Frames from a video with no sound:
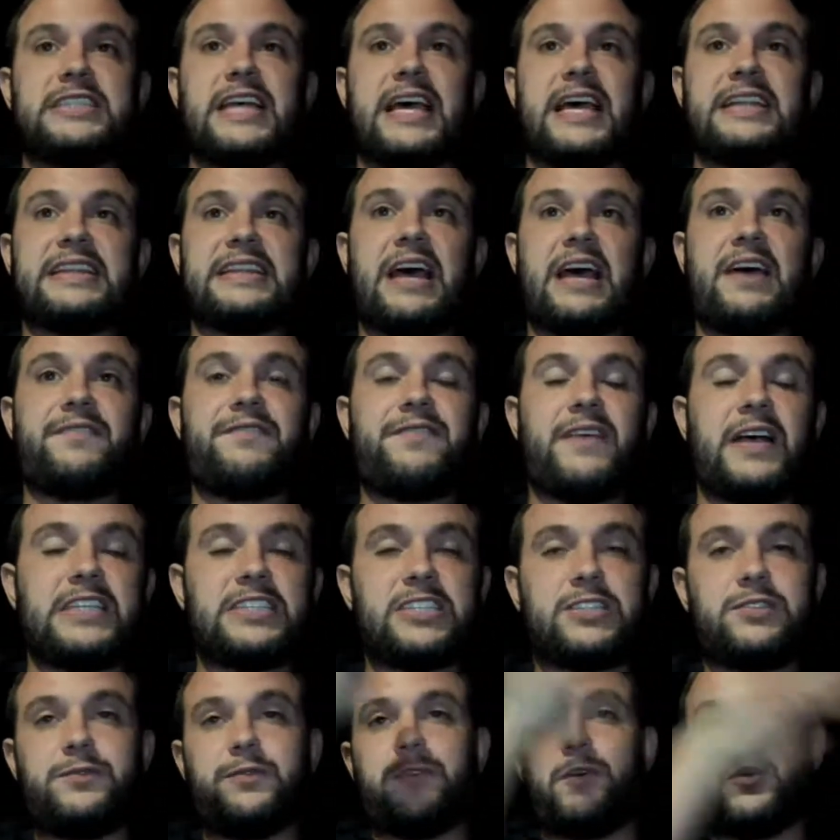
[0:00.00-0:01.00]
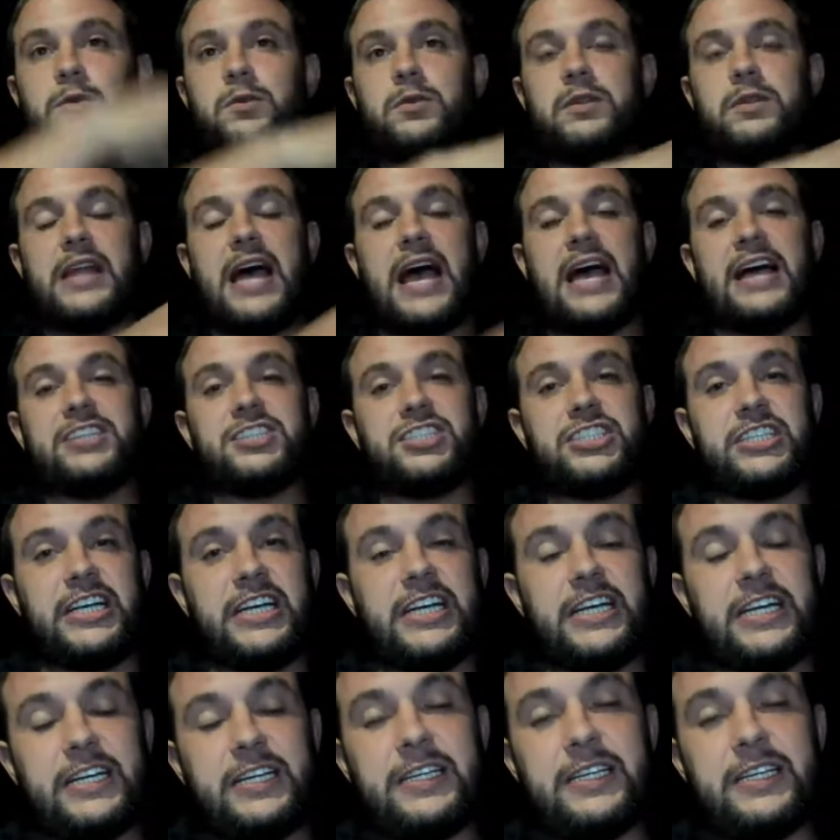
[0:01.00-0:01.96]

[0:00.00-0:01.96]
at that festival last year.